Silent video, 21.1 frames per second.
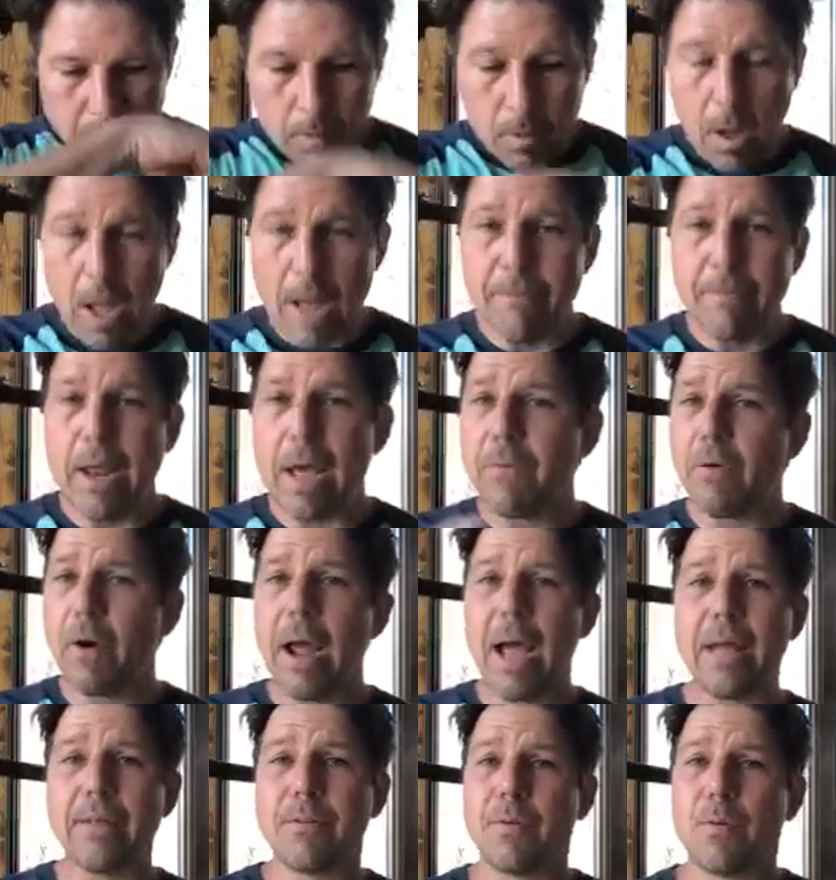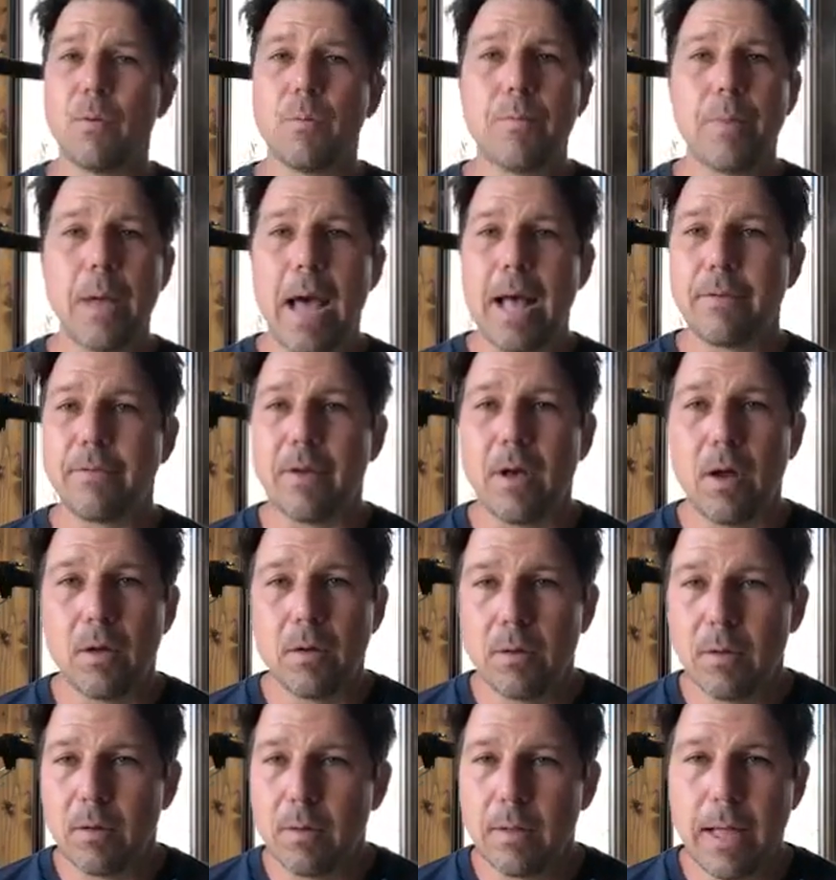I've never had someone pass
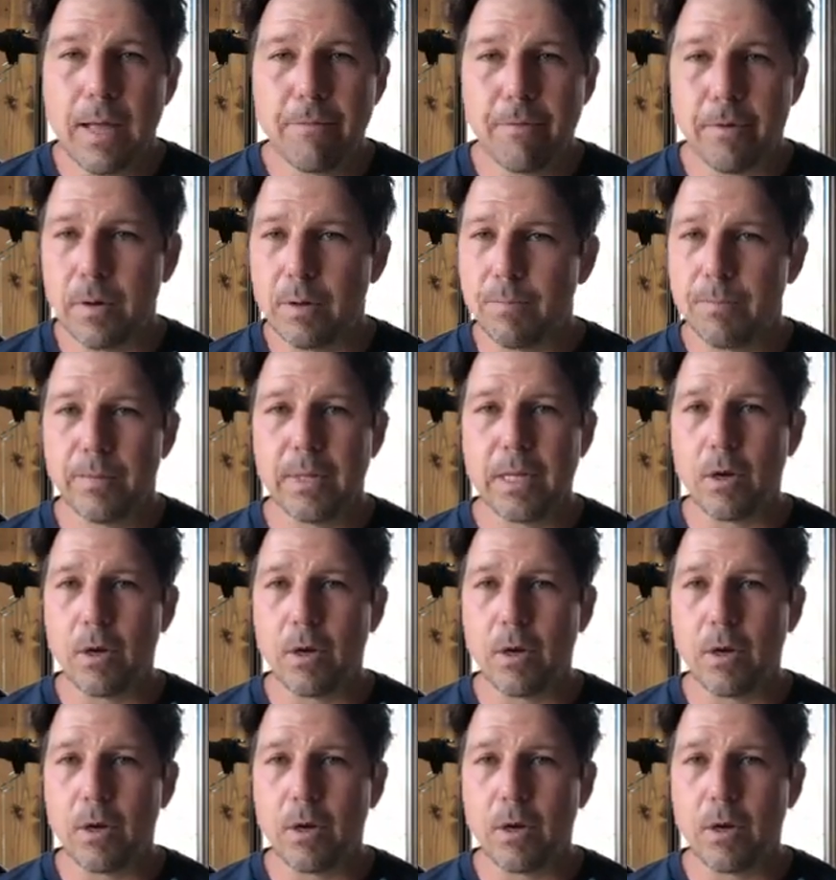out, ever.